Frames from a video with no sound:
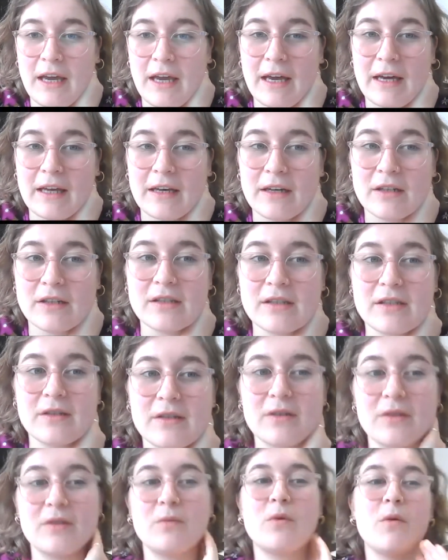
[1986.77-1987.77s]
And
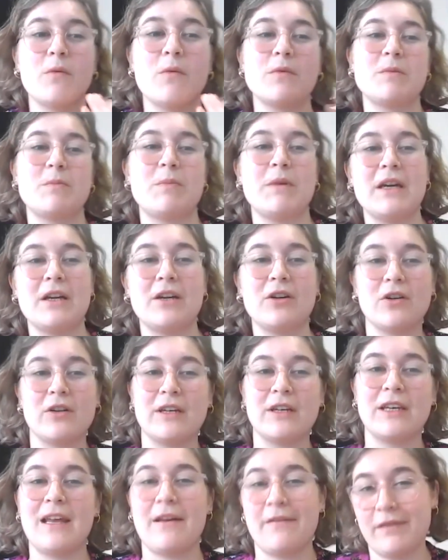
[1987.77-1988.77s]
what would be a
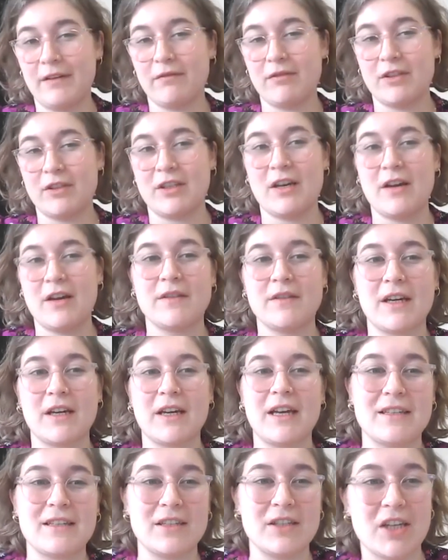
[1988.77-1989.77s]
good level of reserves, I
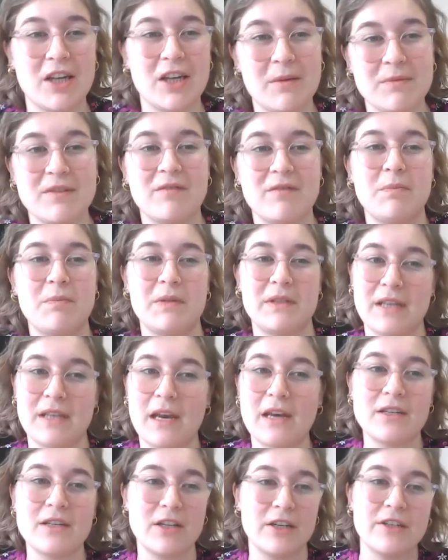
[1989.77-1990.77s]
guess, in terms of
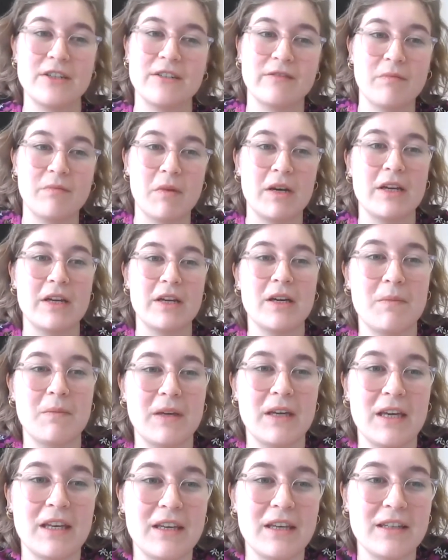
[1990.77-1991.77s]
percentage of money
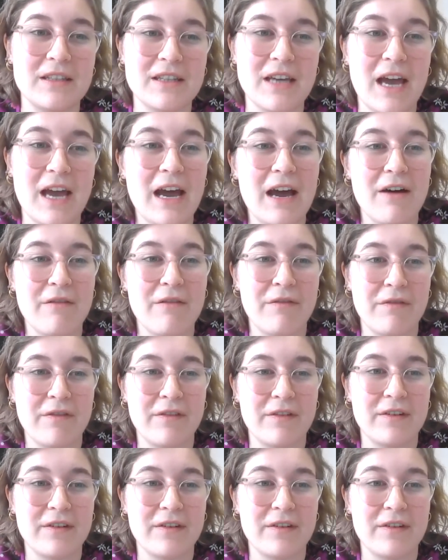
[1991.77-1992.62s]
coming in to have